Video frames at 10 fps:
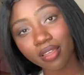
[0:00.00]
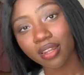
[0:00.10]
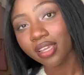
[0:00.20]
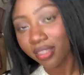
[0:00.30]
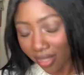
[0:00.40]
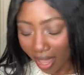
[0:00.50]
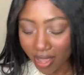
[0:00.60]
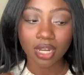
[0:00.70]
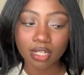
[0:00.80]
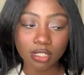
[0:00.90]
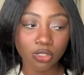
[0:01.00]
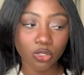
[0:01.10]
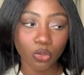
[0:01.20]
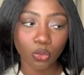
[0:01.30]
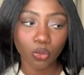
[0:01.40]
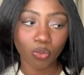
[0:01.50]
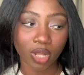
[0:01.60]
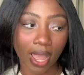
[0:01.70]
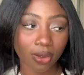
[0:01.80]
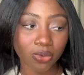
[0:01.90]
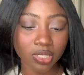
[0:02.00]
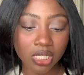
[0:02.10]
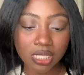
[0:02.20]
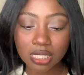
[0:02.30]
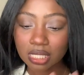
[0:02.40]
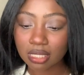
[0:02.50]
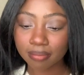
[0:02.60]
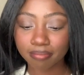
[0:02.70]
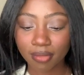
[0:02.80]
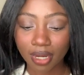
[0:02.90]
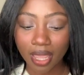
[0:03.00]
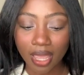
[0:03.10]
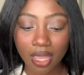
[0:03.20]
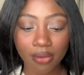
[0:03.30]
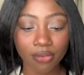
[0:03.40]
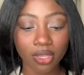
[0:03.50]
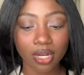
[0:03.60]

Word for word: I like that. That's the two black ones that I have.